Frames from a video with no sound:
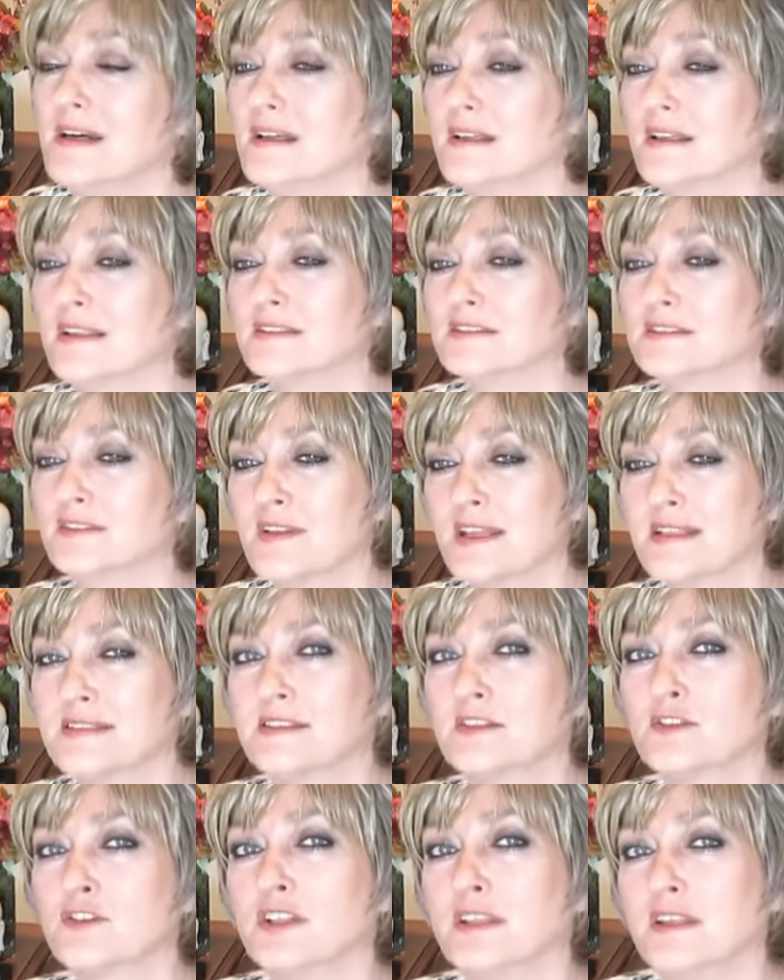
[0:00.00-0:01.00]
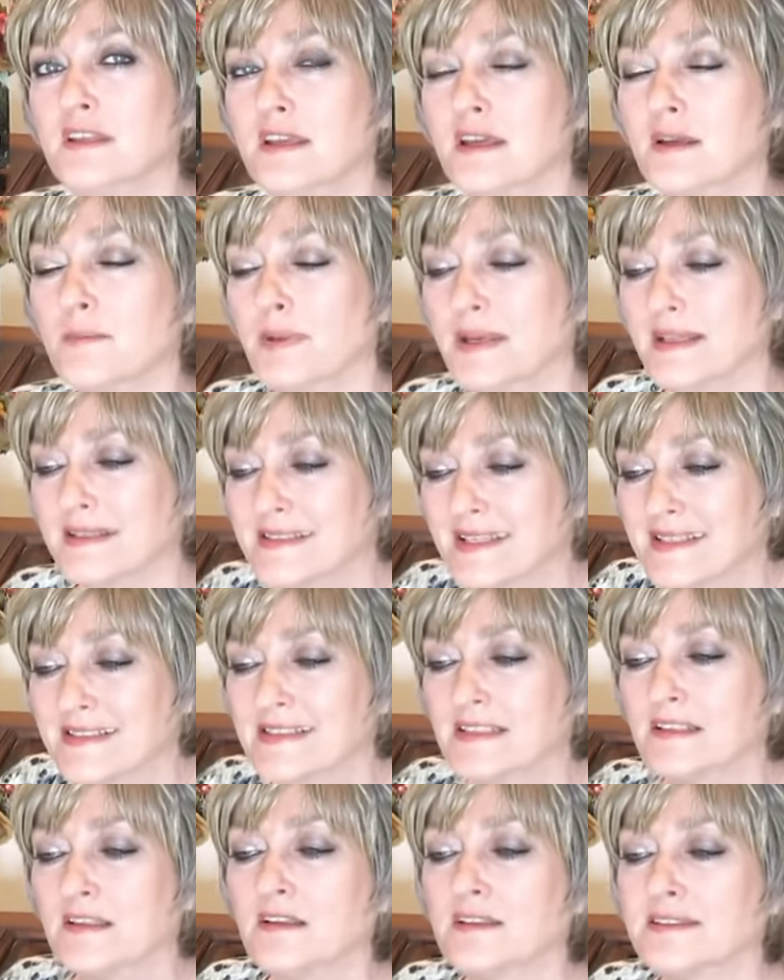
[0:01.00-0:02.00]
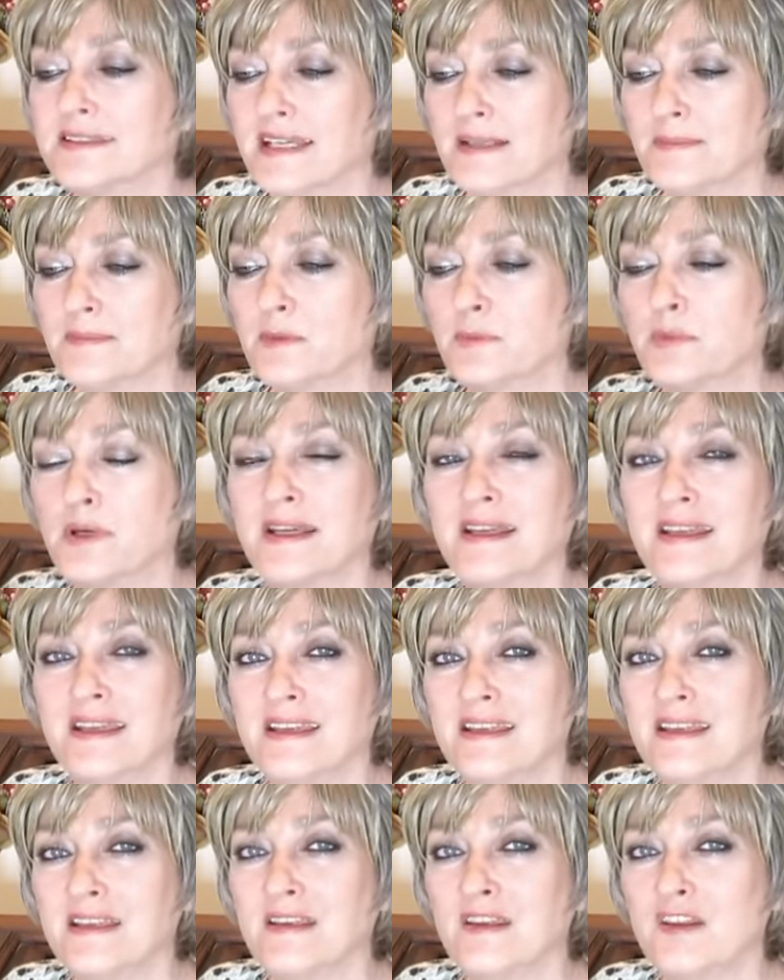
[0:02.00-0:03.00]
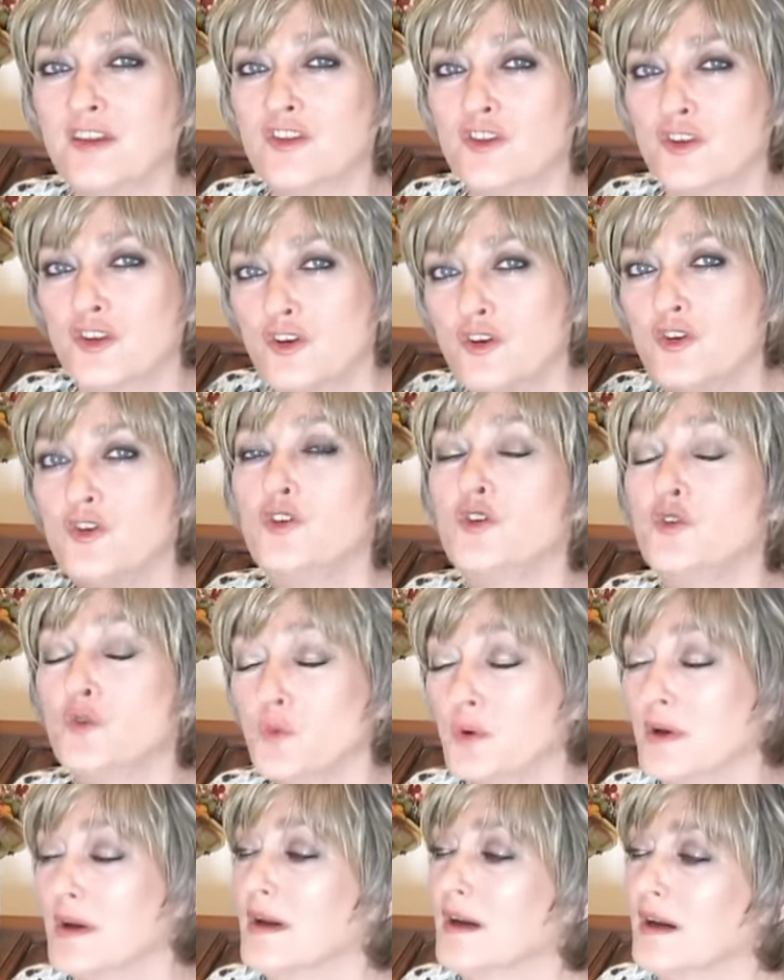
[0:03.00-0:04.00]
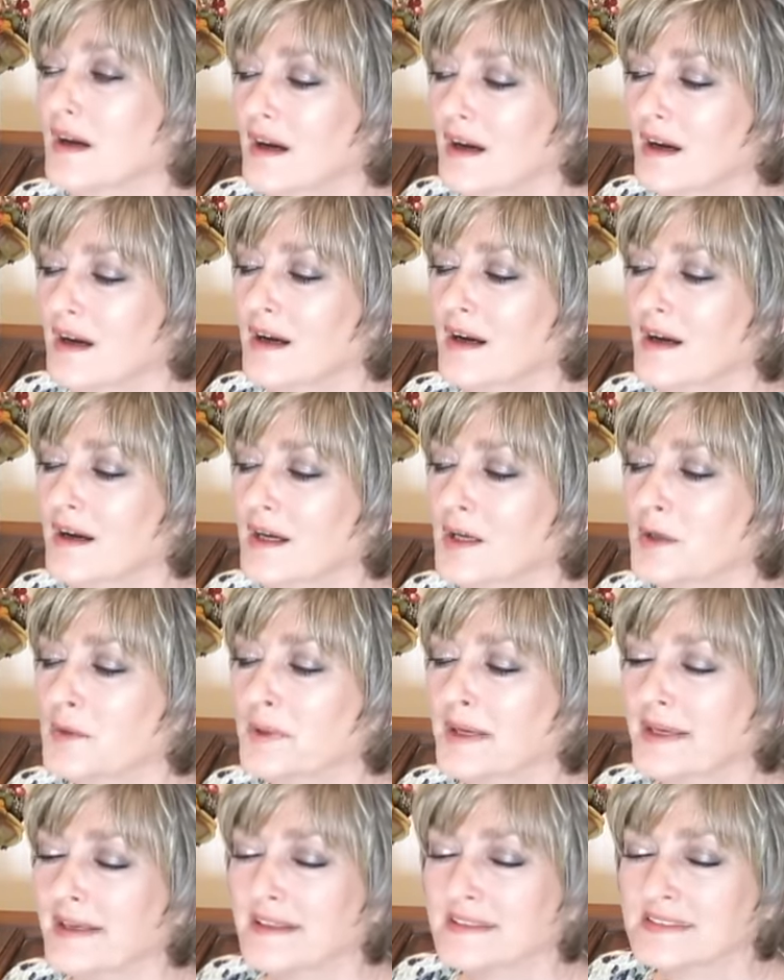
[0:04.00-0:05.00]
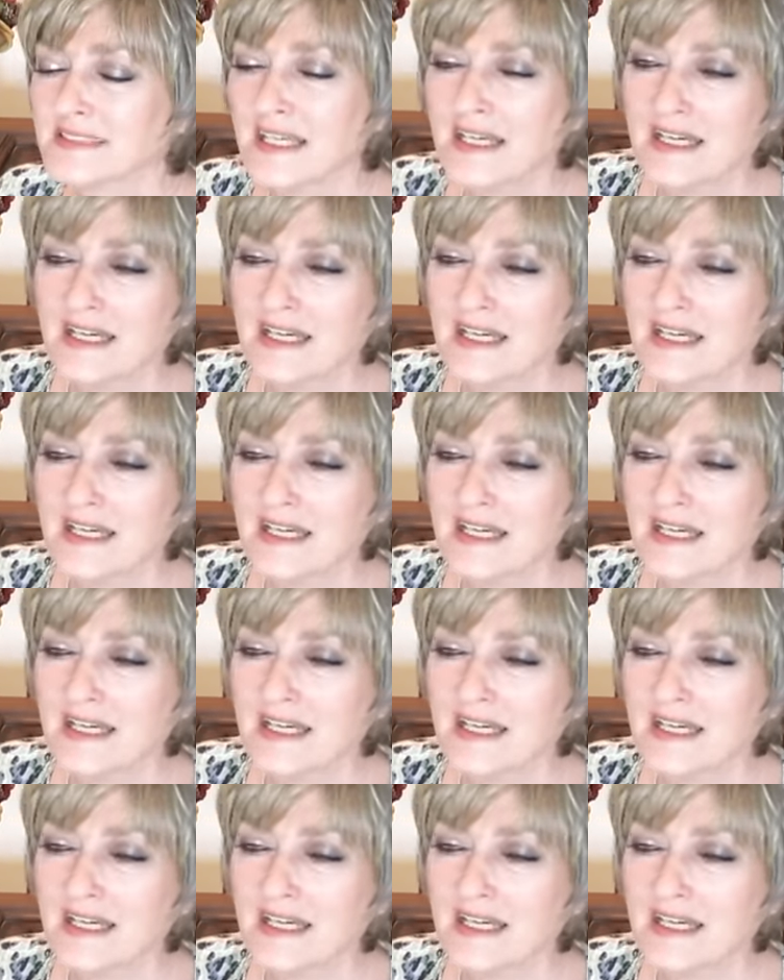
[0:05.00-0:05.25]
So that's a good thing, but it takes a little time to bring in the new arenas.